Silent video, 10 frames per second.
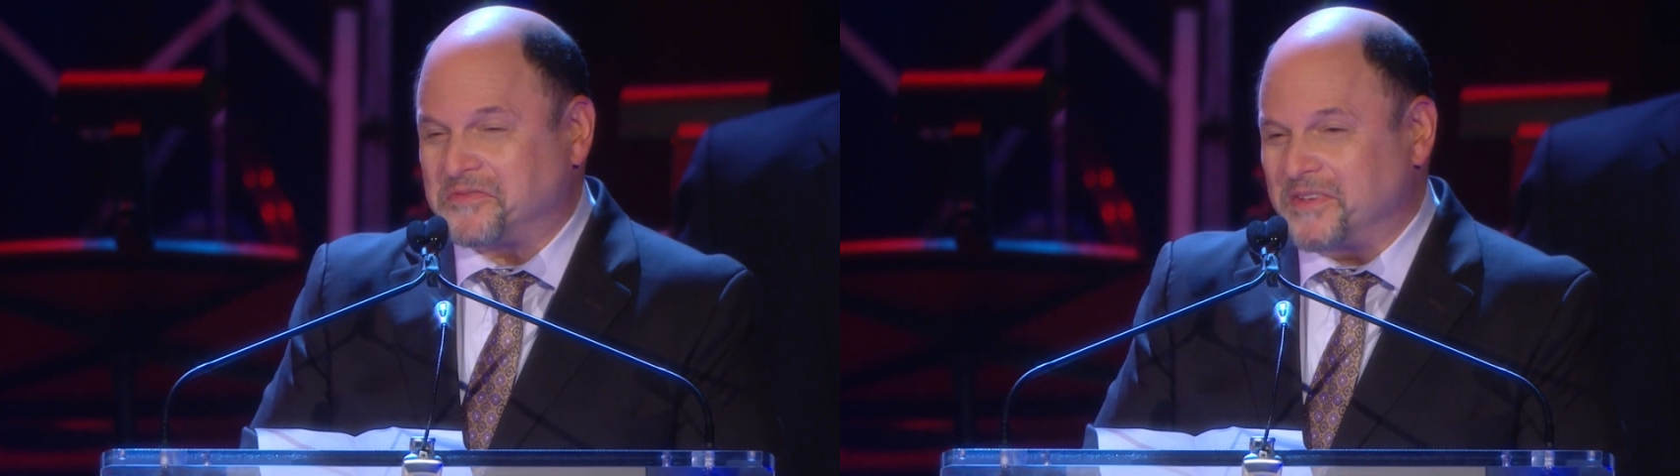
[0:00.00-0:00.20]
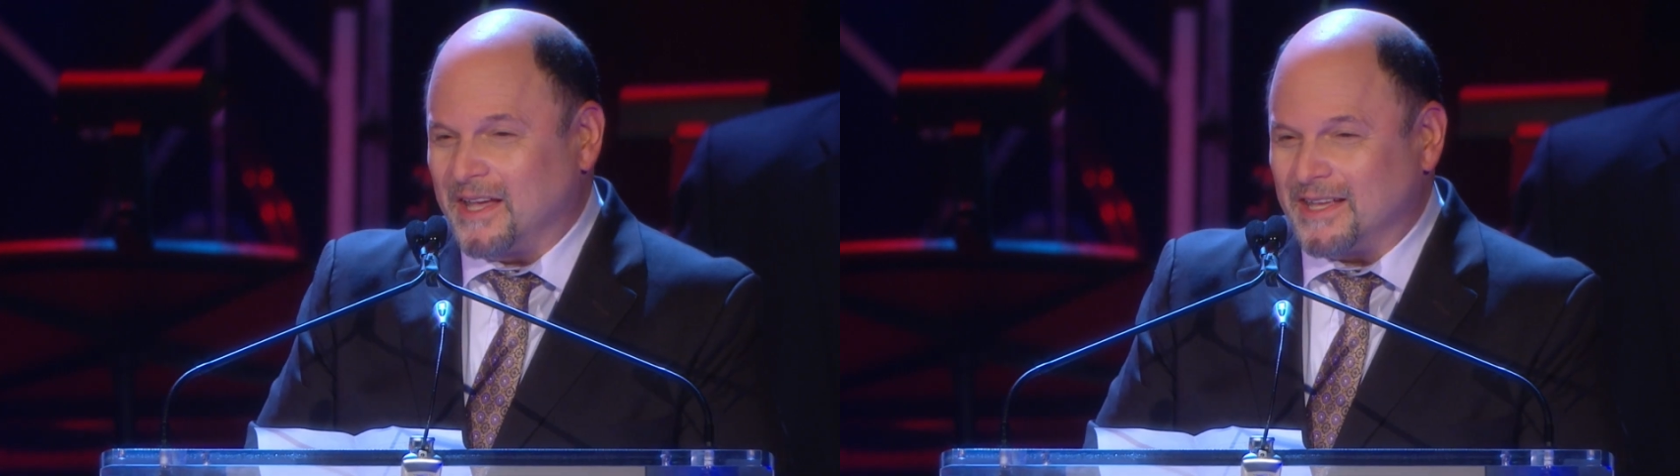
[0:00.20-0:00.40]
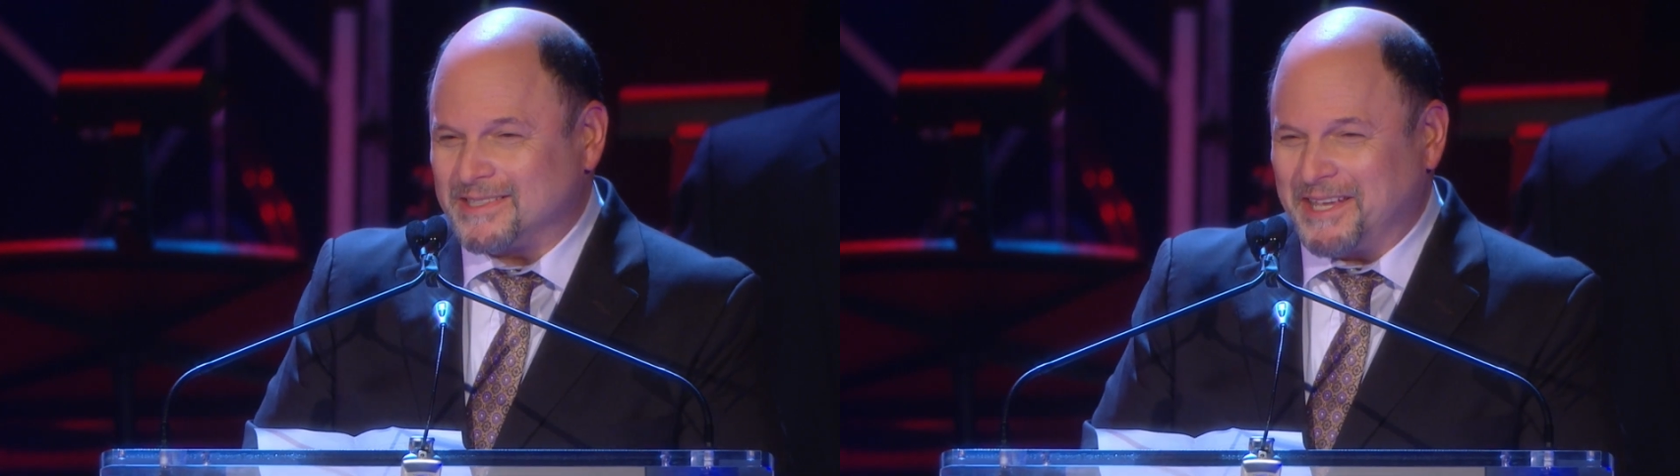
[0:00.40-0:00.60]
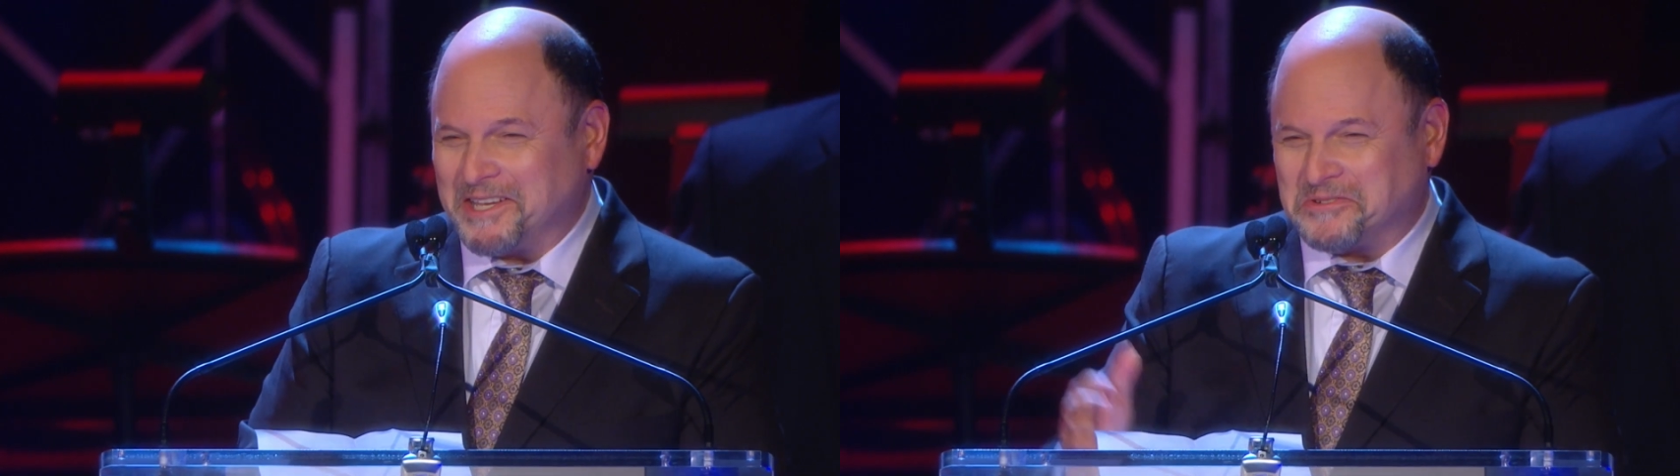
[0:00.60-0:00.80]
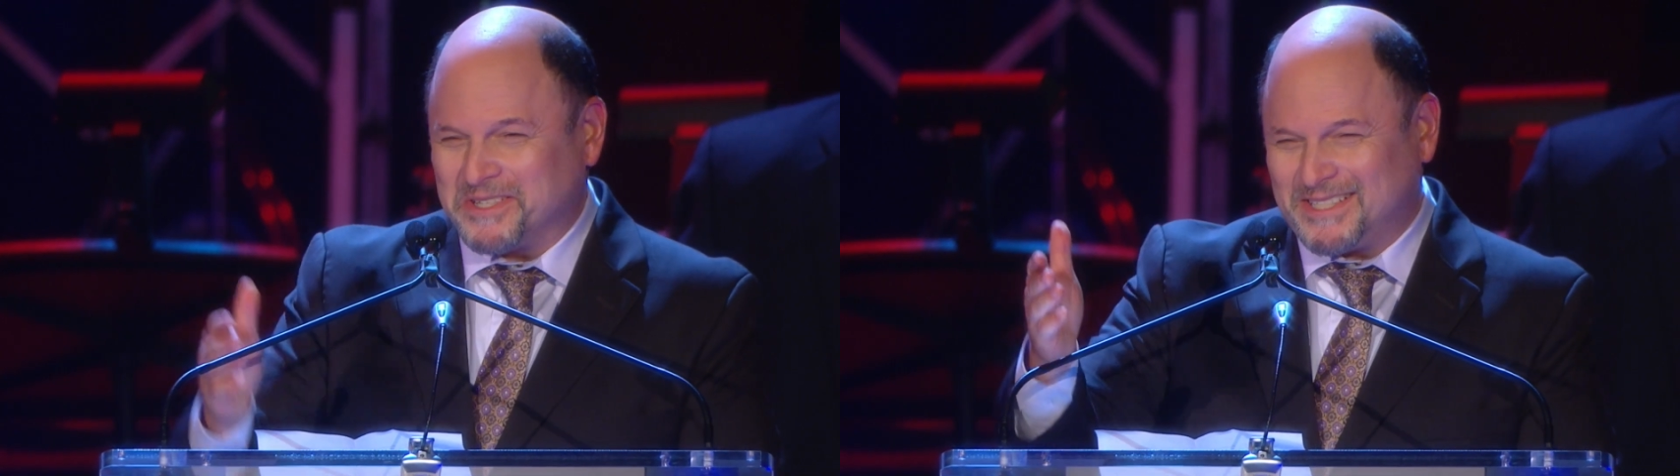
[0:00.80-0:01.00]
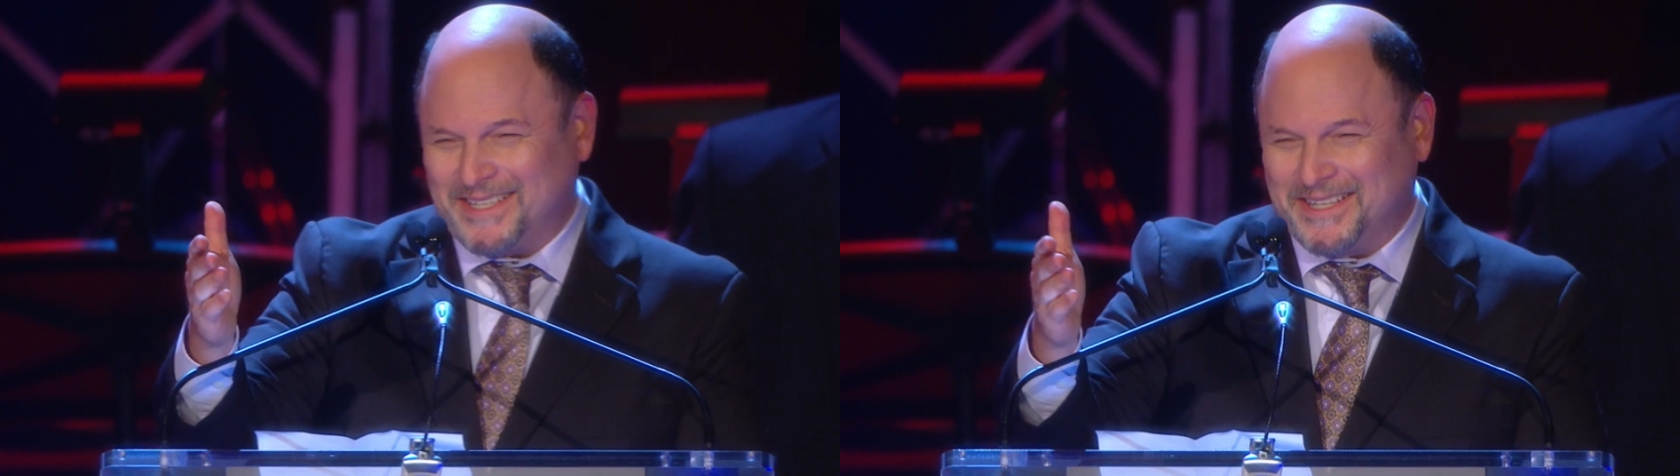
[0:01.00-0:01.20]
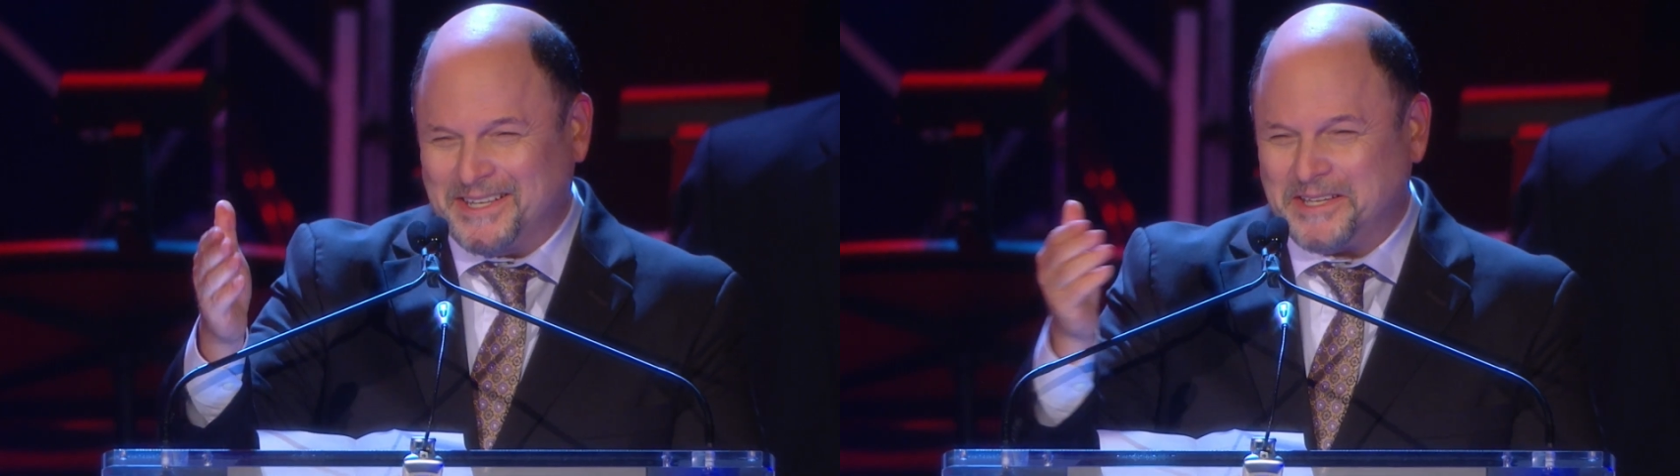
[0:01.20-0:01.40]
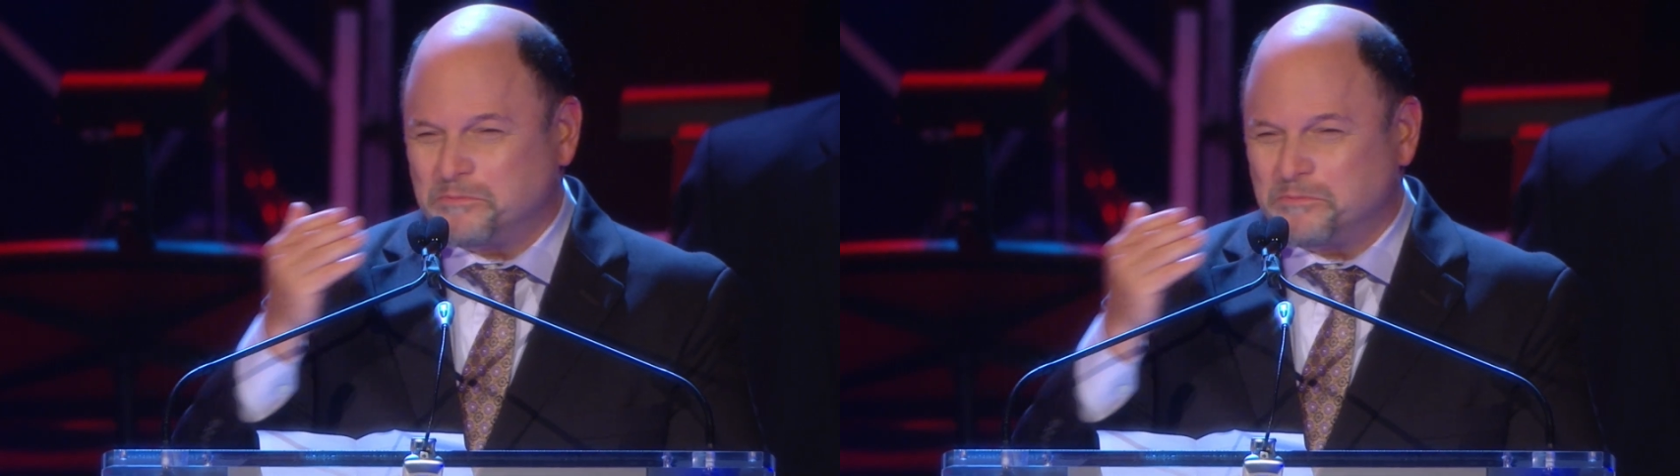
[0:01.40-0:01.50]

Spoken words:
fiancée, Christina.